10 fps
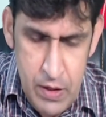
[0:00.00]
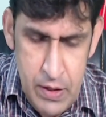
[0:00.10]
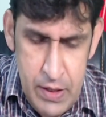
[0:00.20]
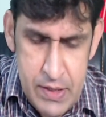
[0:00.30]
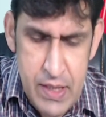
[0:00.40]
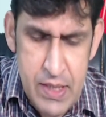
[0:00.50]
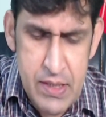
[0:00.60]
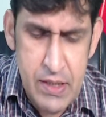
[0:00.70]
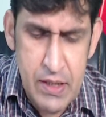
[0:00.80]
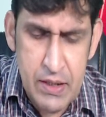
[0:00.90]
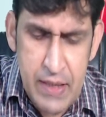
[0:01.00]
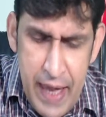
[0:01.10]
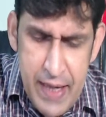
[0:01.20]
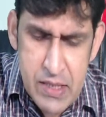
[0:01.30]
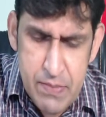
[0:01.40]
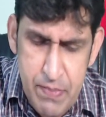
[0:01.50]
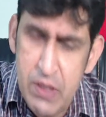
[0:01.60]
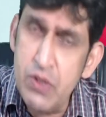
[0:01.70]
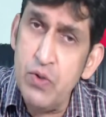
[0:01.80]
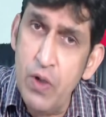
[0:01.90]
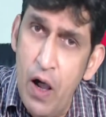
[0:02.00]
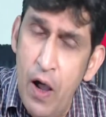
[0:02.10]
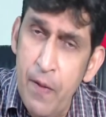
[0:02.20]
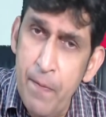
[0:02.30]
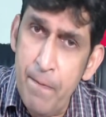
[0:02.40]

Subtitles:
It says here, thanks be to God,